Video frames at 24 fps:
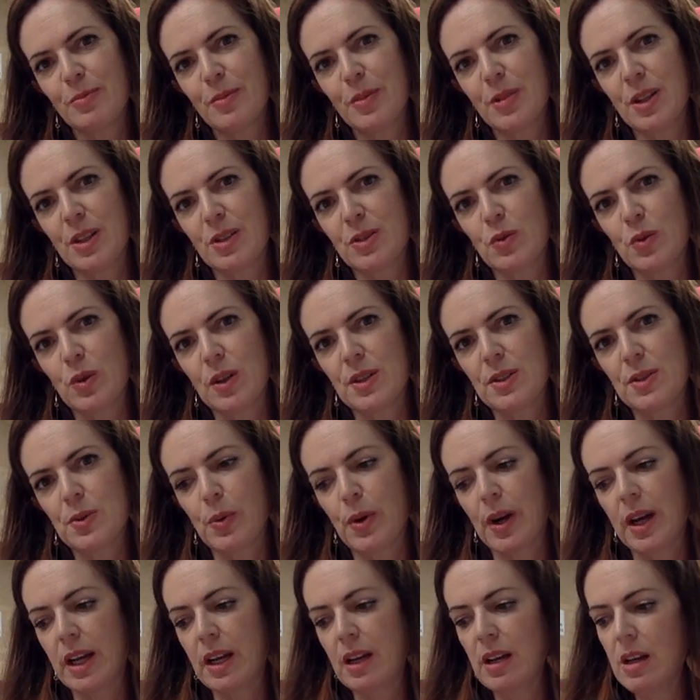but it's really
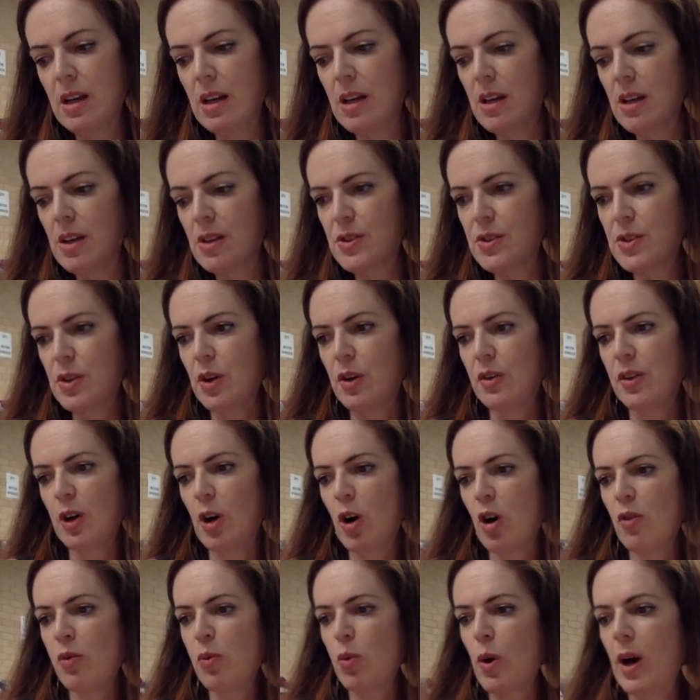sweet. So the
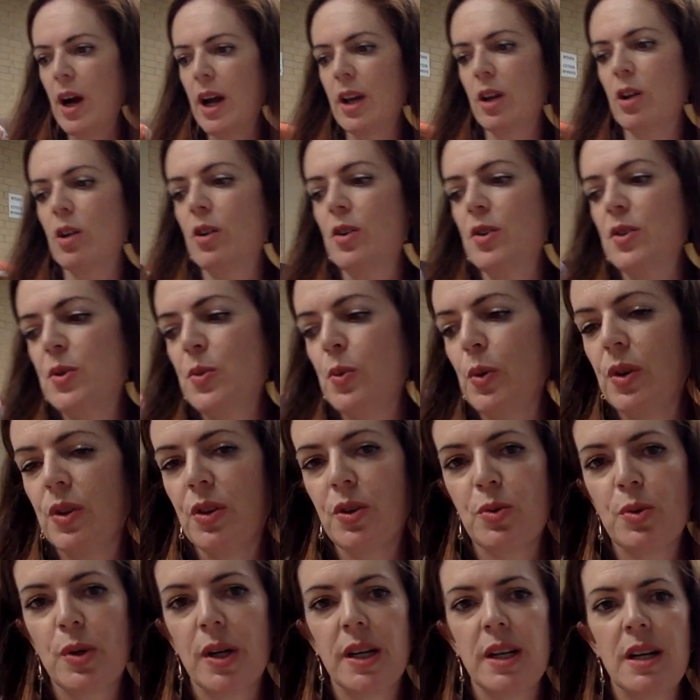off-white goes with
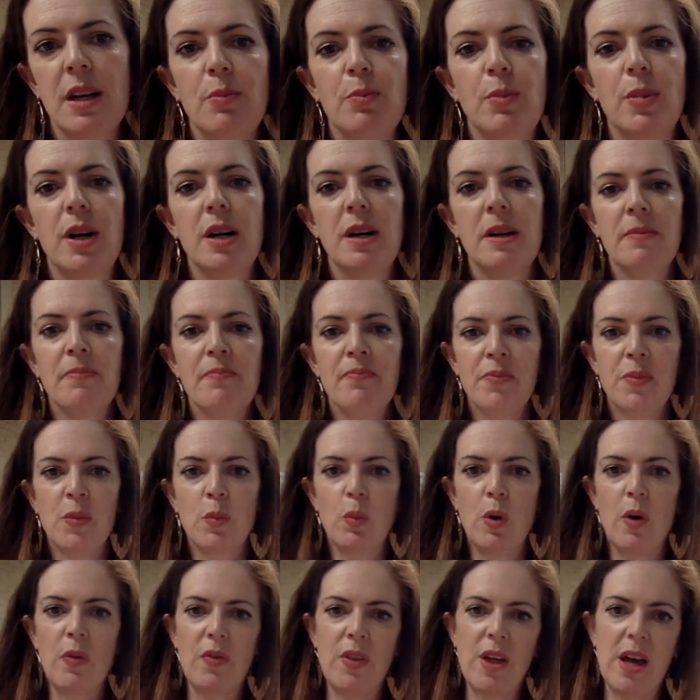thread number
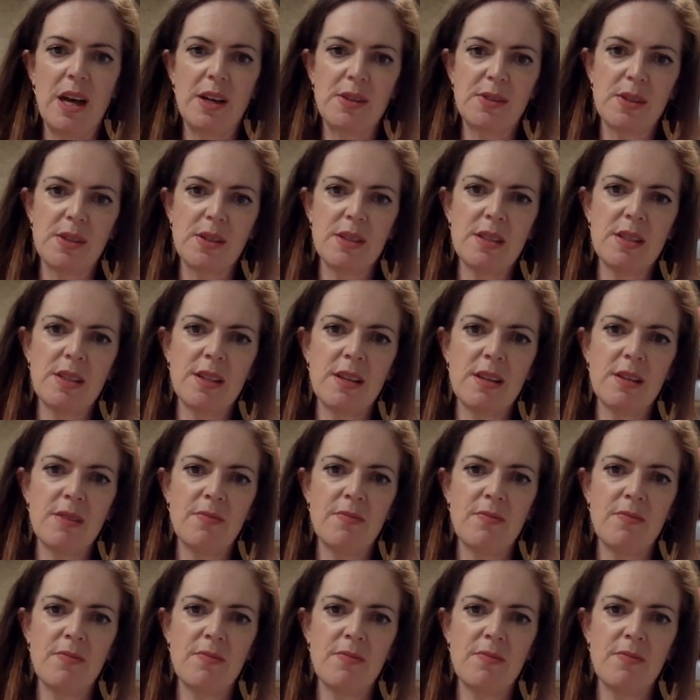1000.